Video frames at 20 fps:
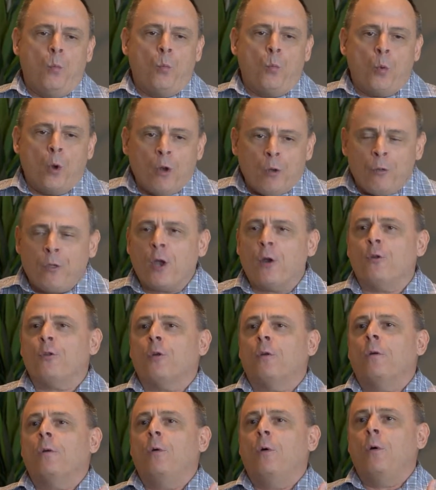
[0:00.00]
We're there
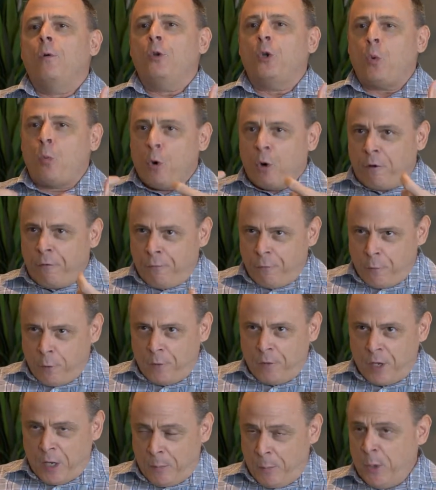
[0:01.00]
to work
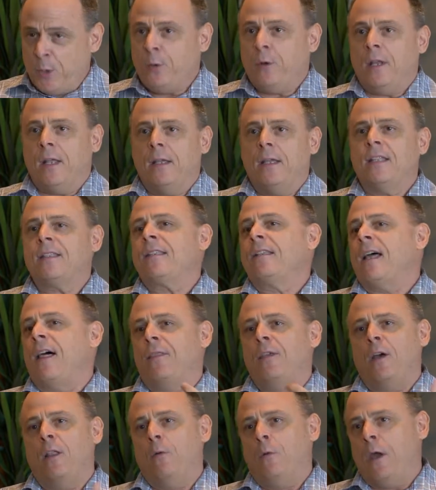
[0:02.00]
for the community. It's not
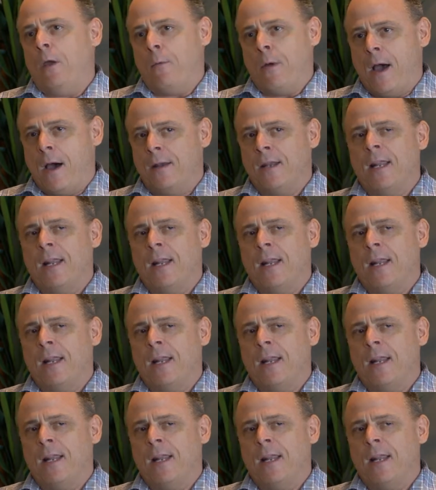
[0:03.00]
the other way around.